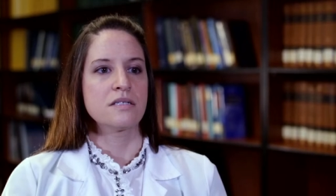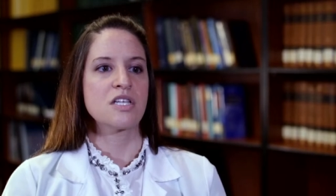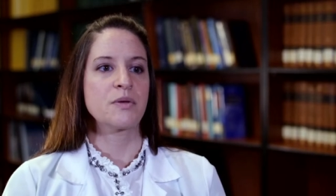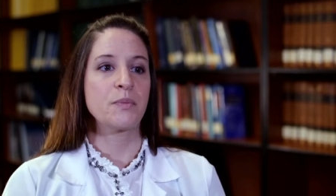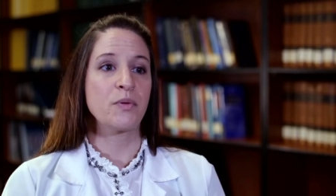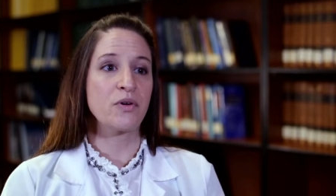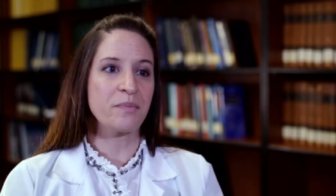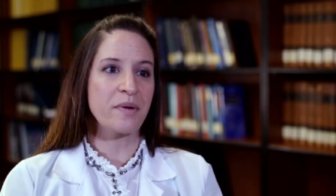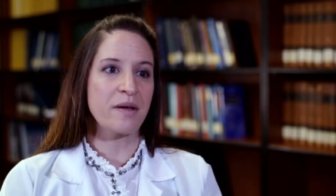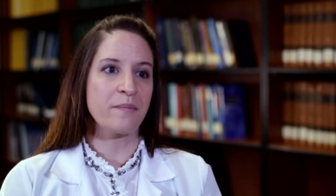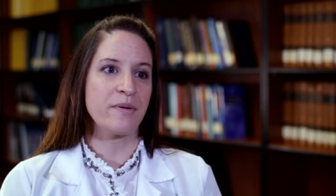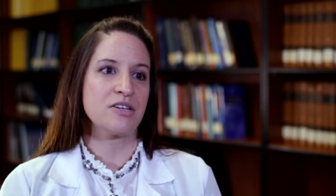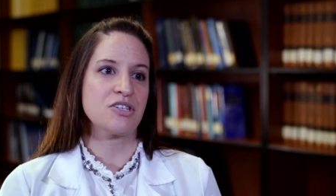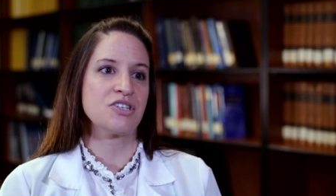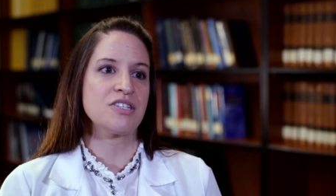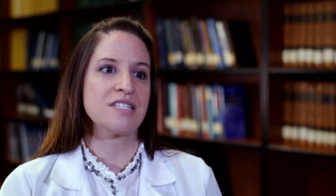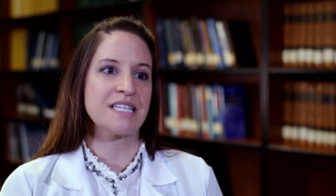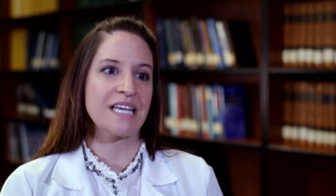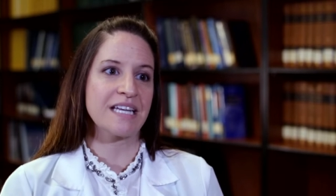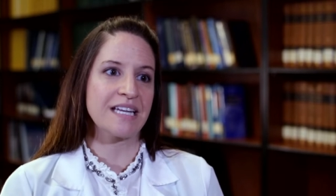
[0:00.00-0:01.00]
To put my
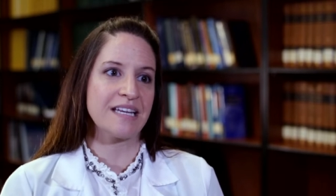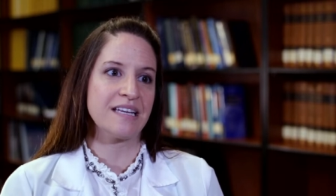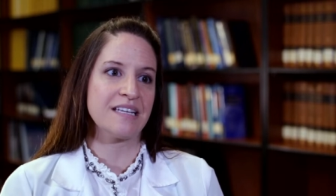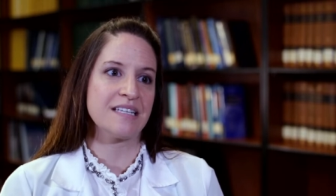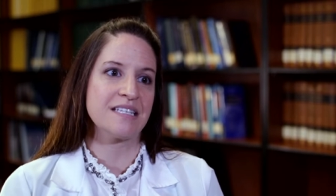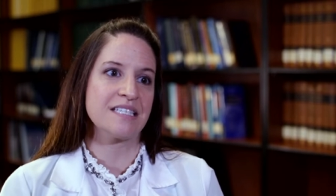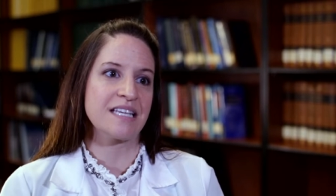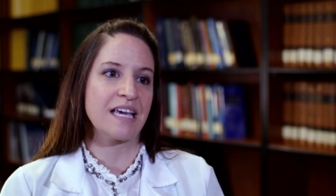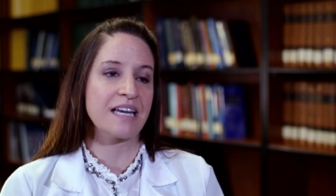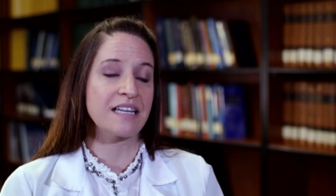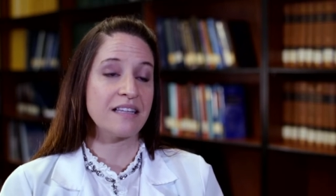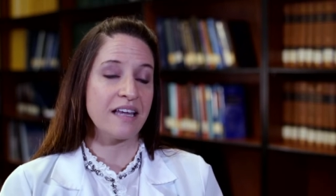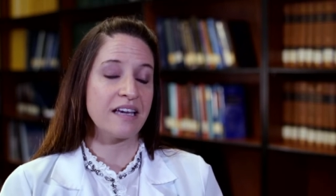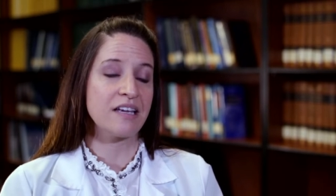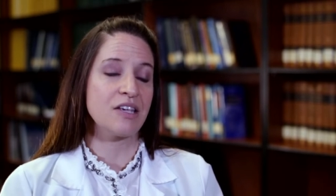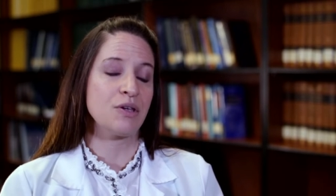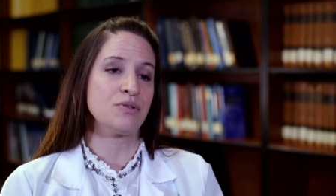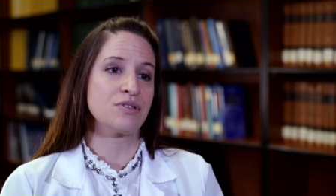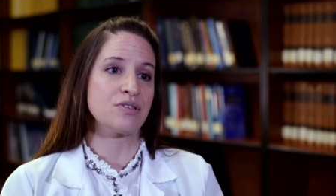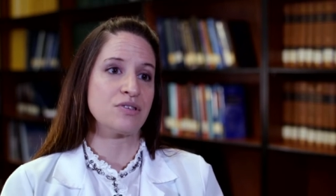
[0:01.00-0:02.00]
patients at ease, I'd
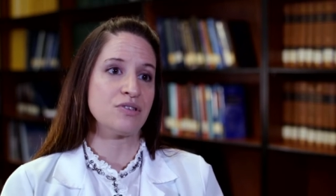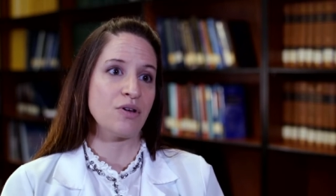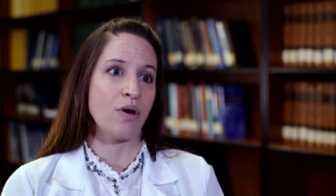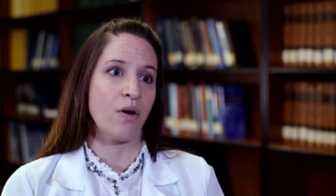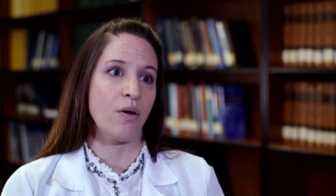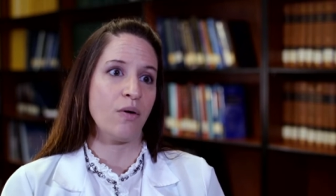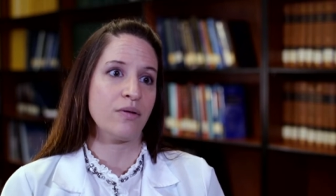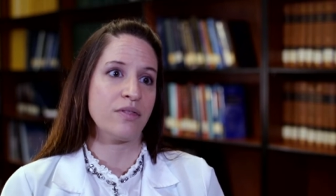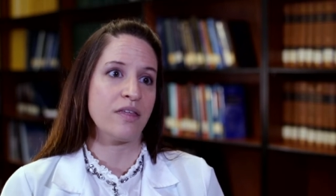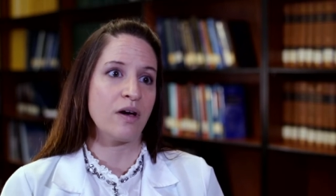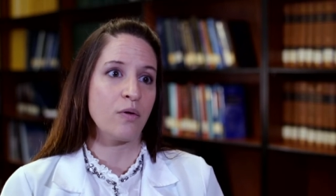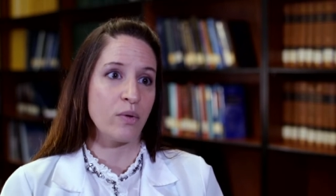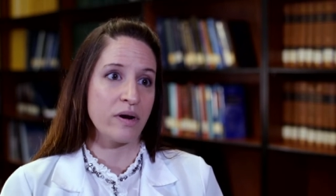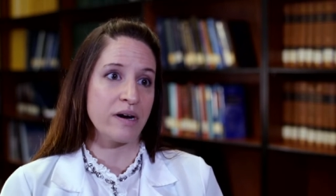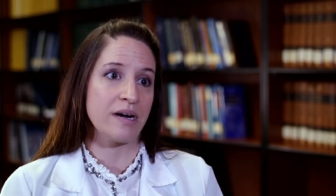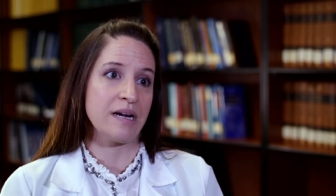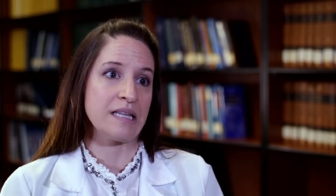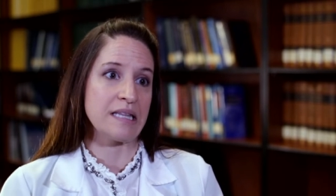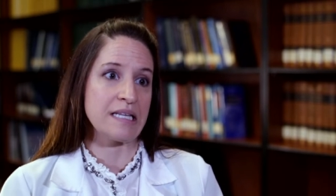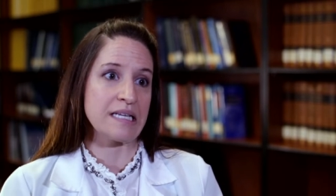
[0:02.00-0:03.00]
like you to know that
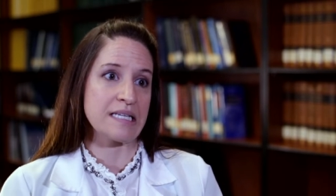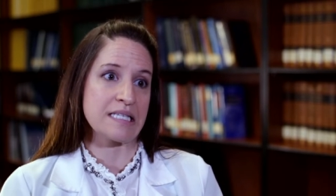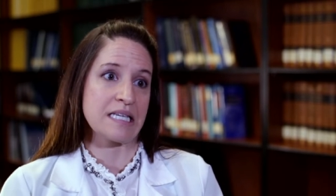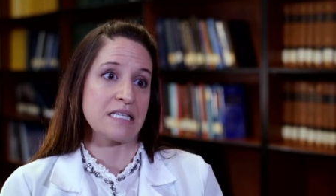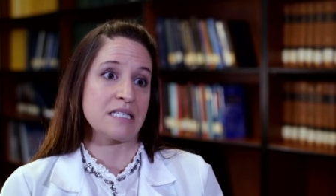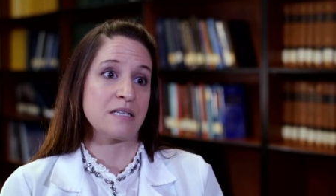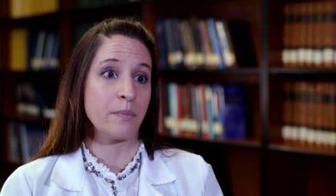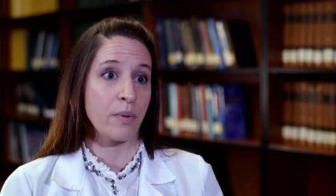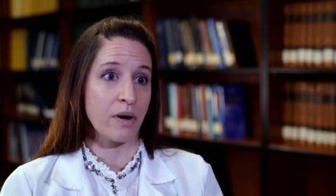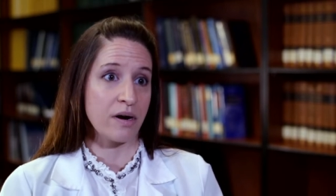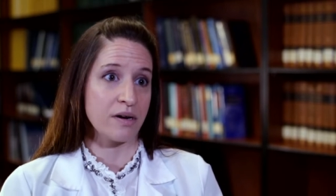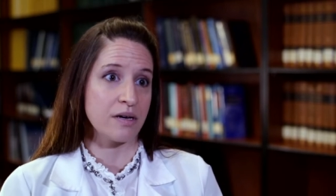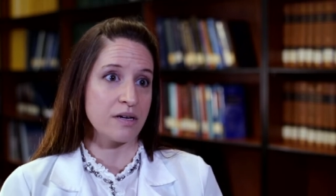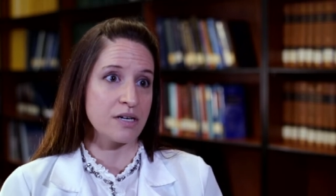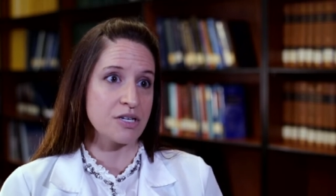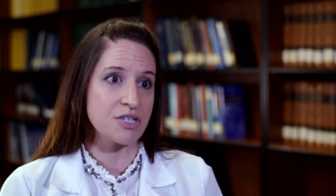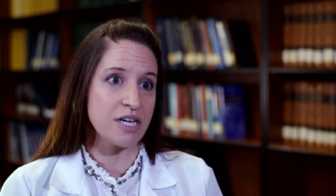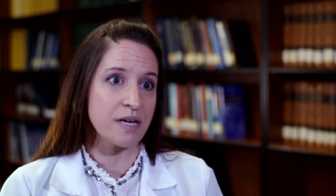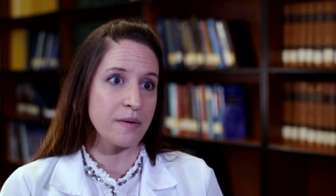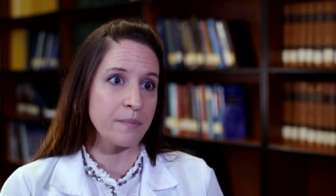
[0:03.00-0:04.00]
we're in this as a
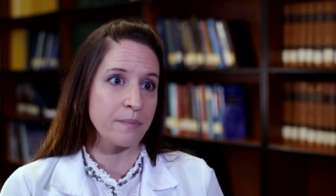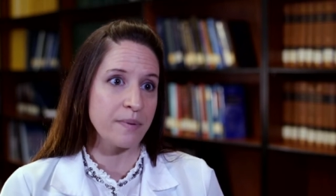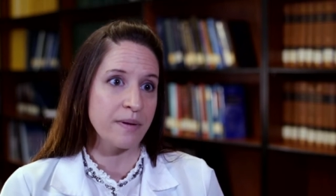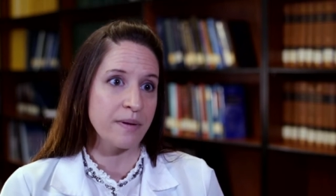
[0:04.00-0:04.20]
partnership.